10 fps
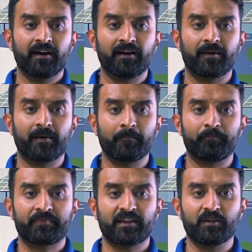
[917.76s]

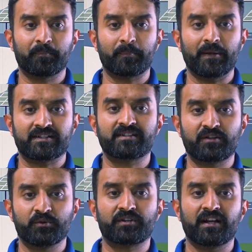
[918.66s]
Your plastic
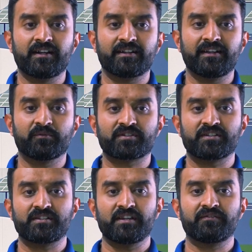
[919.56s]
neutrality was
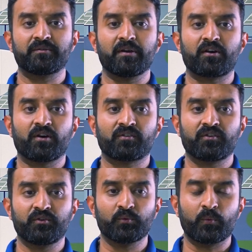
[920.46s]
achieved because
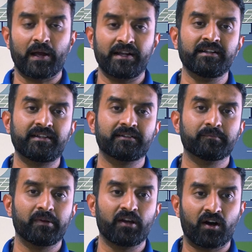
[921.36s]
you went
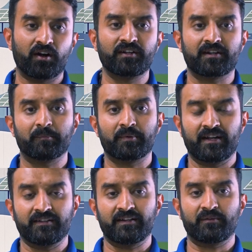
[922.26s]
beyond
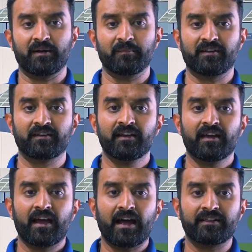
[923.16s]
compliance requirements,
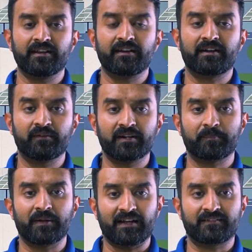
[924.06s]
and the recovered
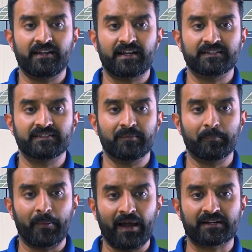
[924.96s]
plastic has an
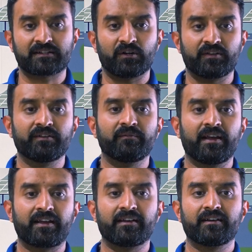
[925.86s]
impact on the
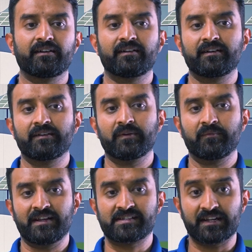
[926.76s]

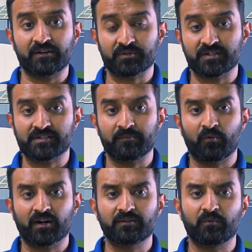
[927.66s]
waste ecosystem.
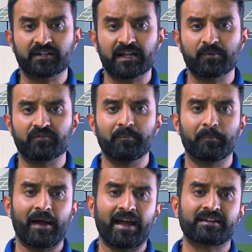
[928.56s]
What type of
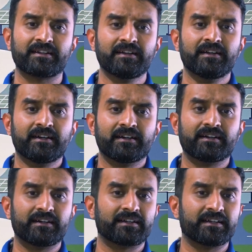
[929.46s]
impact
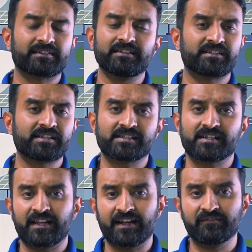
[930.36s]
does Licious
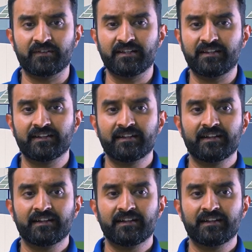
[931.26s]
align with?